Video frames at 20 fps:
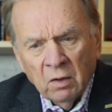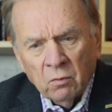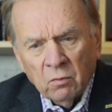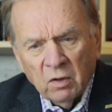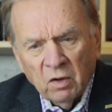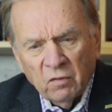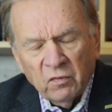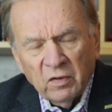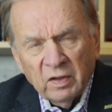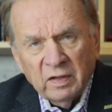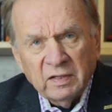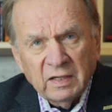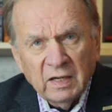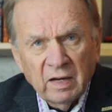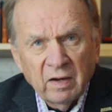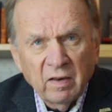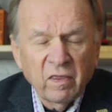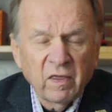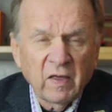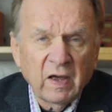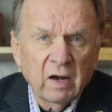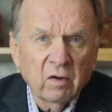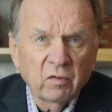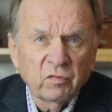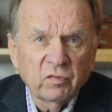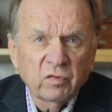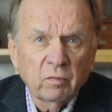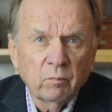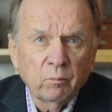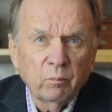roughly ten
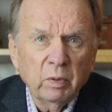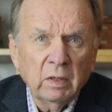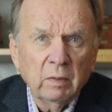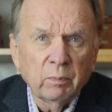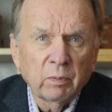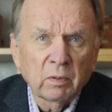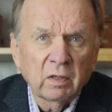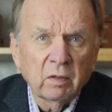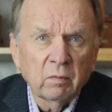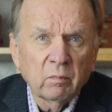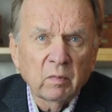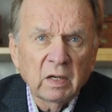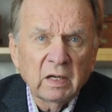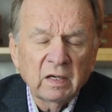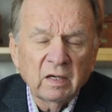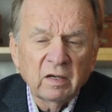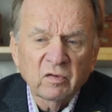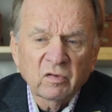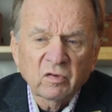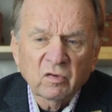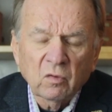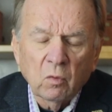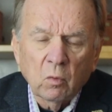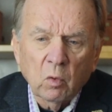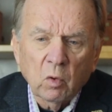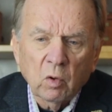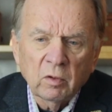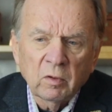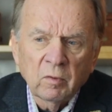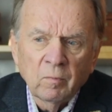thousand people in my
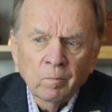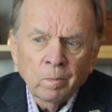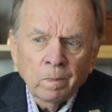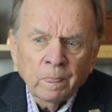Discord,